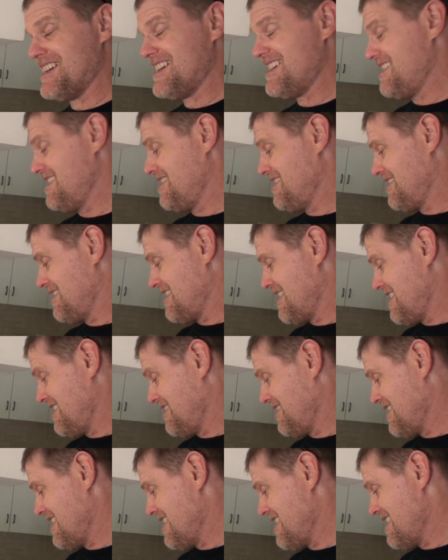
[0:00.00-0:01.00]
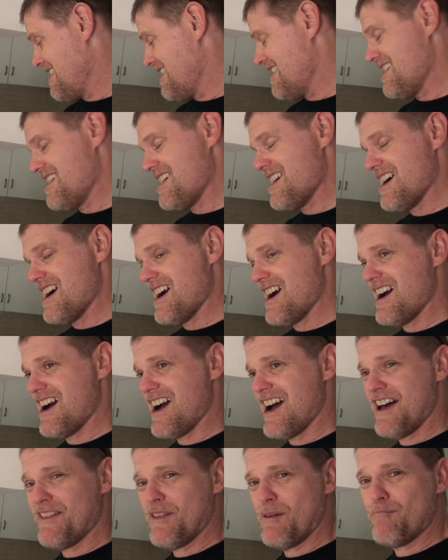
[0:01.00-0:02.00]
these things here
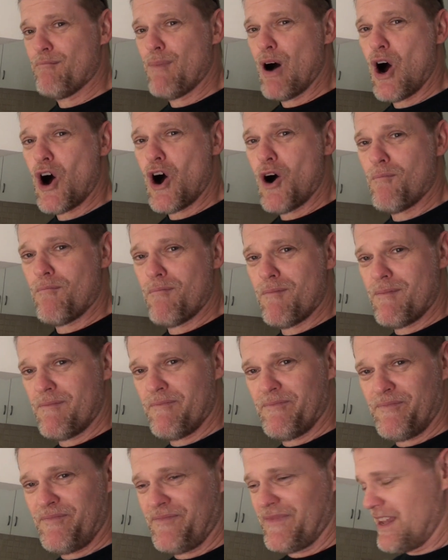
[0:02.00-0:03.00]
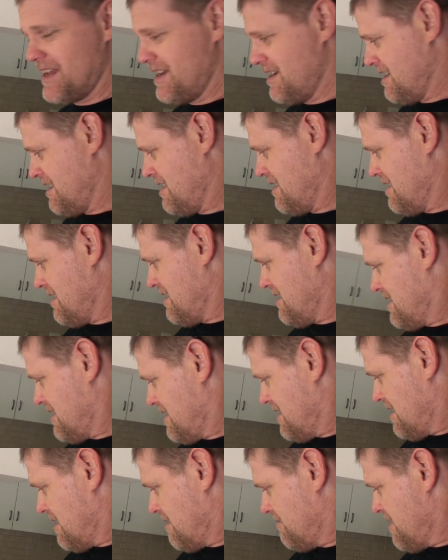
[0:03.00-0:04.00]
are the bomb.
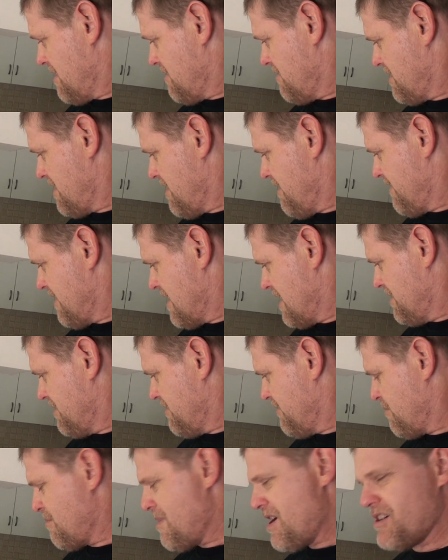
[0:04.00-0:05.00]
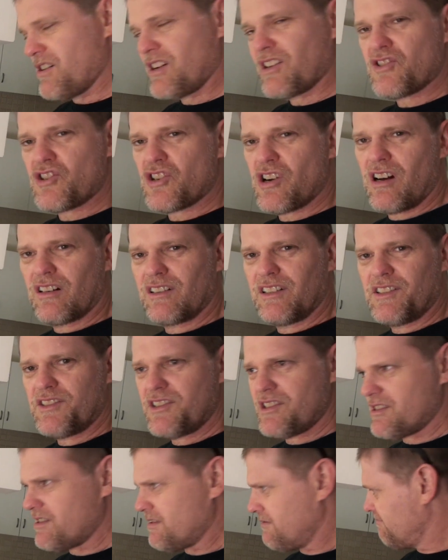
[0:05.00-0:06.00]
I'm not really fond of American
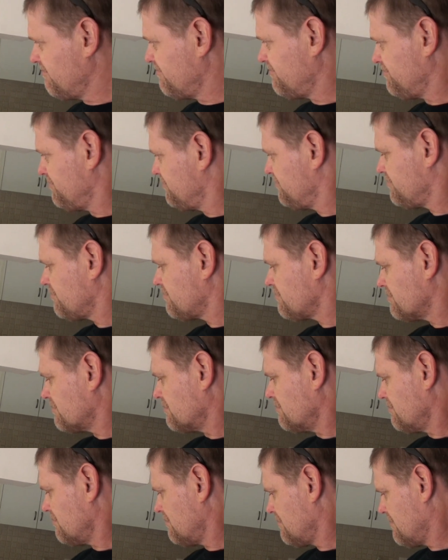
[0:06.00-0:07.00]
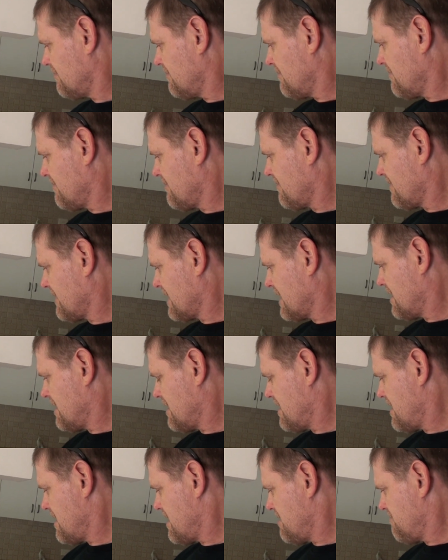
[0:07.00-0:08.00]
chocolates,
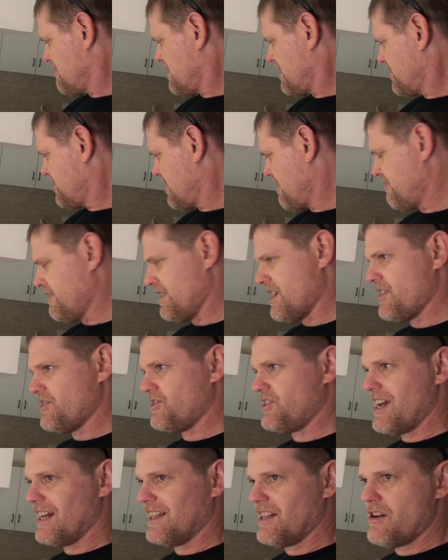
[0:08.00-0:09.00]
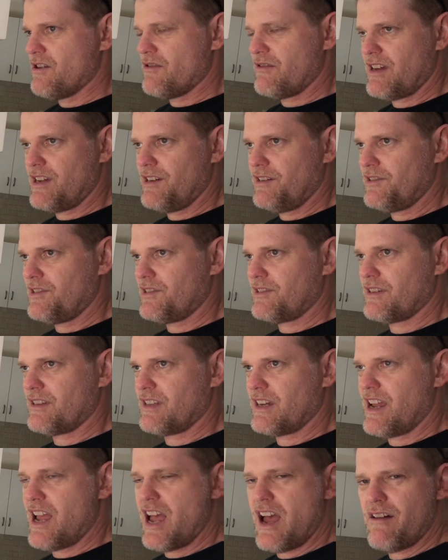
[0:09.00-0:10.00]
except for those yellow things that
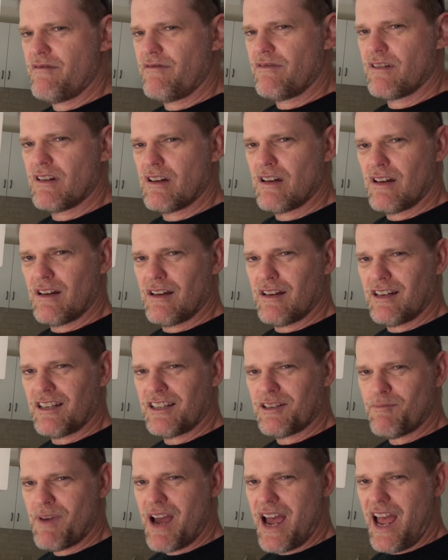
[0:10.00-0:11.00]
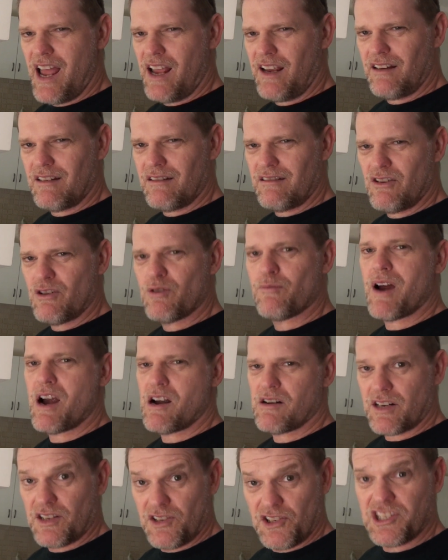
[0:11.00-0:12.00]
they have in the bag. You
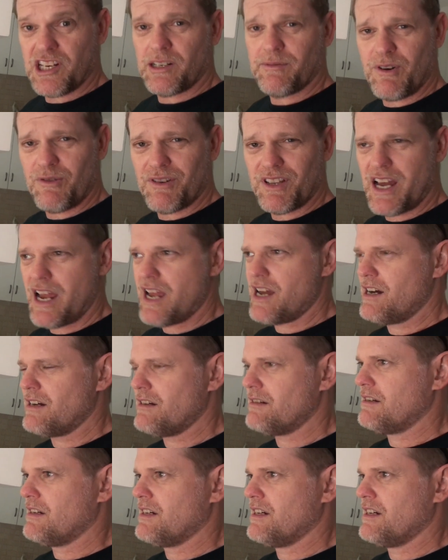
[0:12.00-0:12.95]
Americans, tell me what they are.